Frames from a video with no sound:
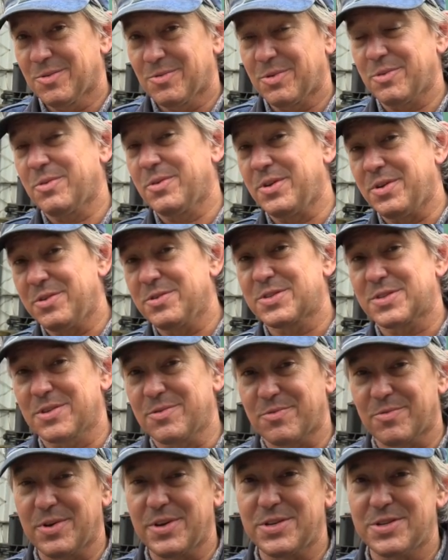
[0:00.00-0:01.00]
we were using
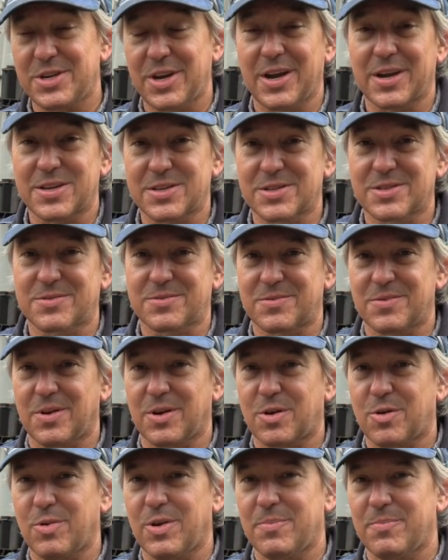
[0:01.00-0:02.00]
rejects
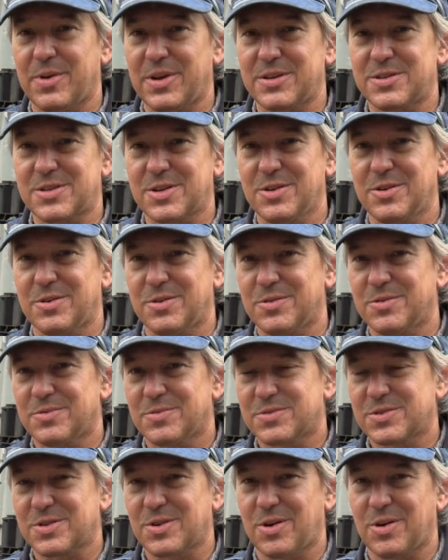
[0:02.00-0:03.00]
equipment too,
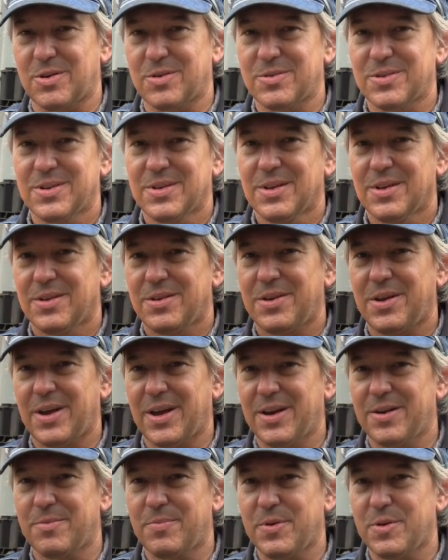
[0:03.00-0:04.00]
so we
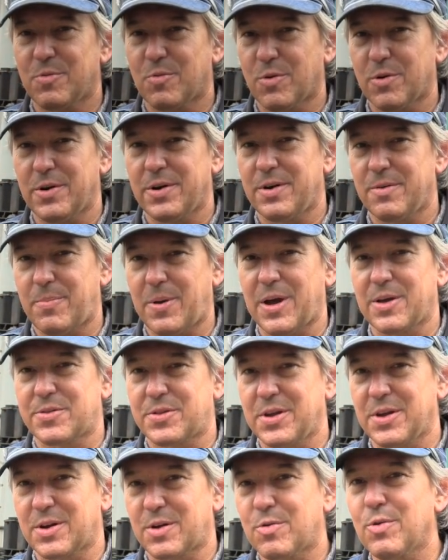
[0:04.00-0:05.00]
had to be worried about
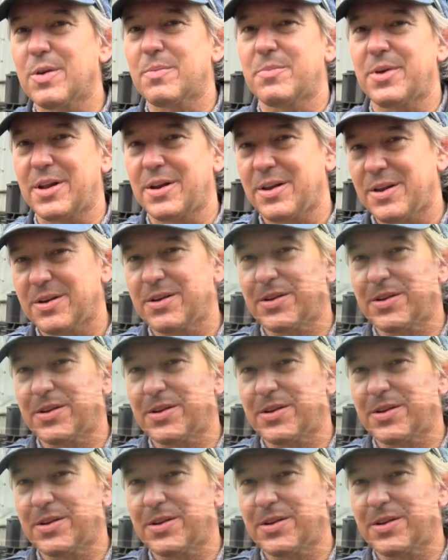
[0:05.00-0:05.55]
the equipment in